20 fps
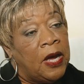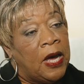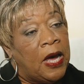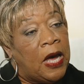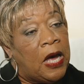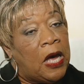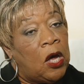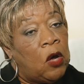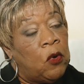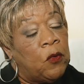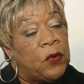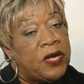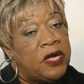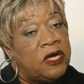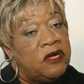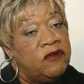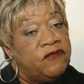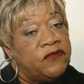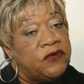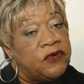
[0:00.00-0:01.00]

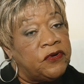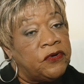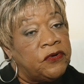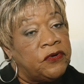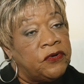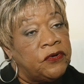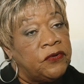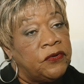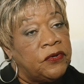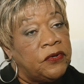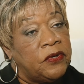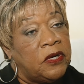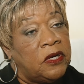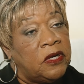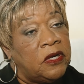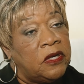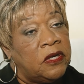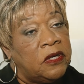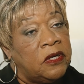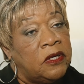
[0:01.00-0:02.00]
However,
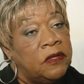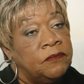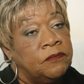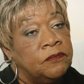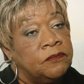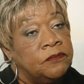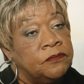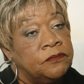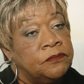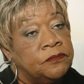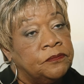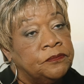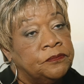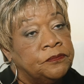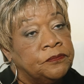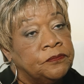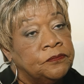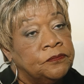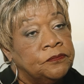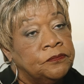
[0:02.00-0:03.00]
um,
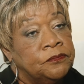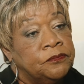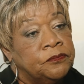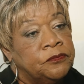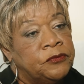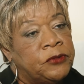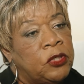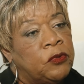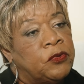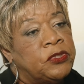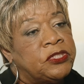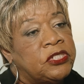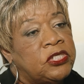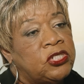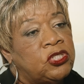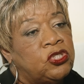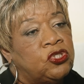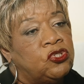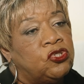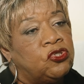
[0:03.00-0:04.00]
there was
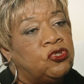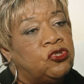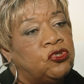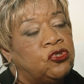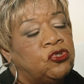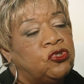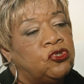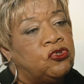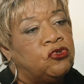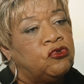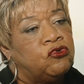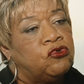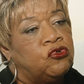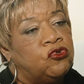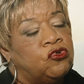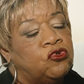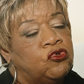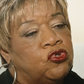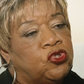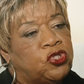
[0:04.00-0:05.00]
a
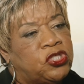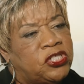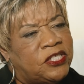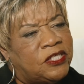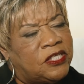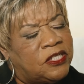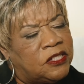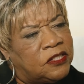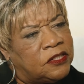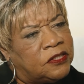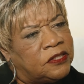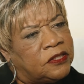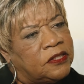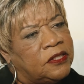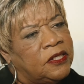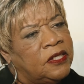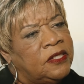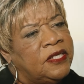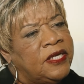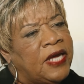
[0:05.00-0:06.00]

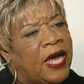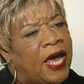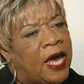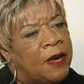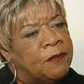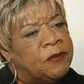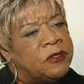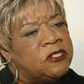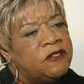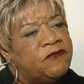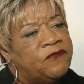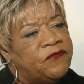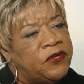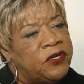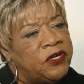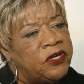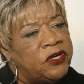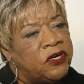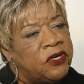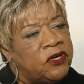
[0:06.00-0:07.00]
chill in the
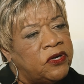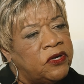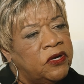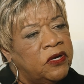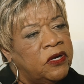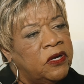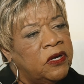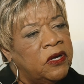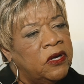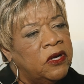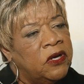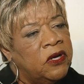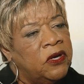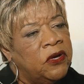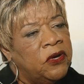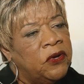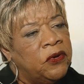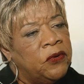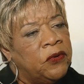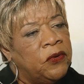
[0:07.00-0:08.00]
atmosphere.
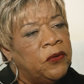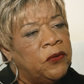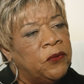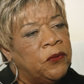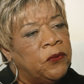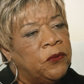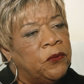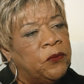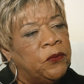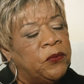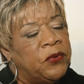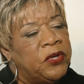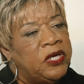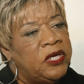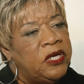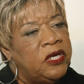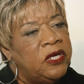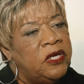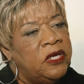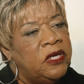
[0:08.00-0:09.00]

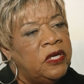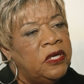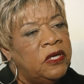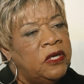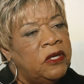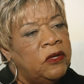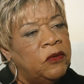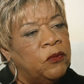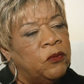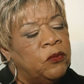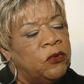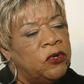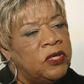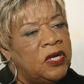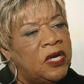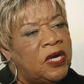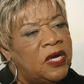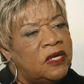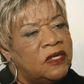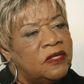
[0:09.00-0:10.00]
We were
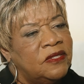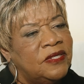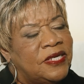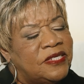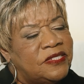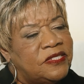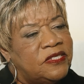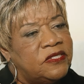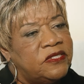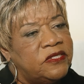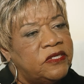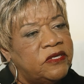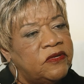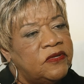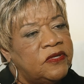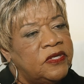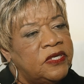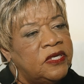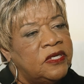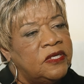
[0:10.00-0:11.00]
not
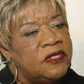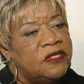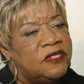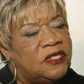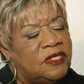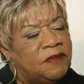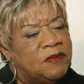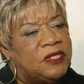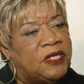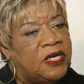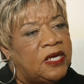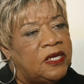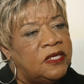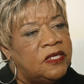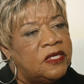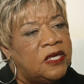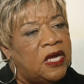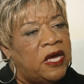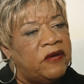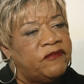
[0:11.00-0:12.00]
necessarily
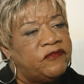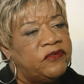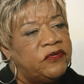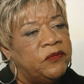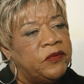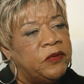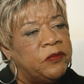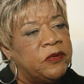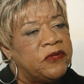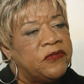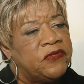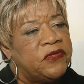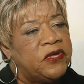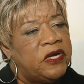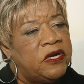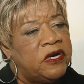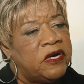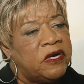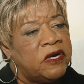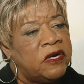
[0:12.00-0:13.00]
intimidated after we were
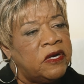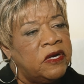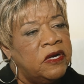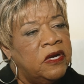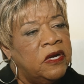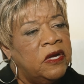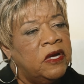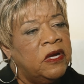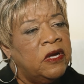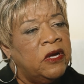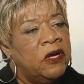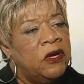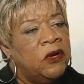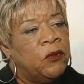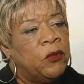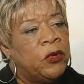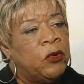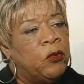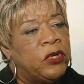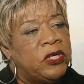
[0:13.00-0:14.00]
there.
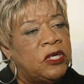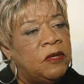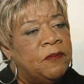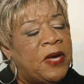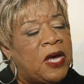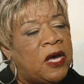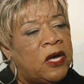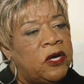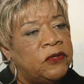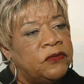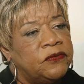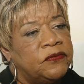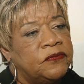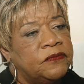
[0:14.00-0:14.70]
We went about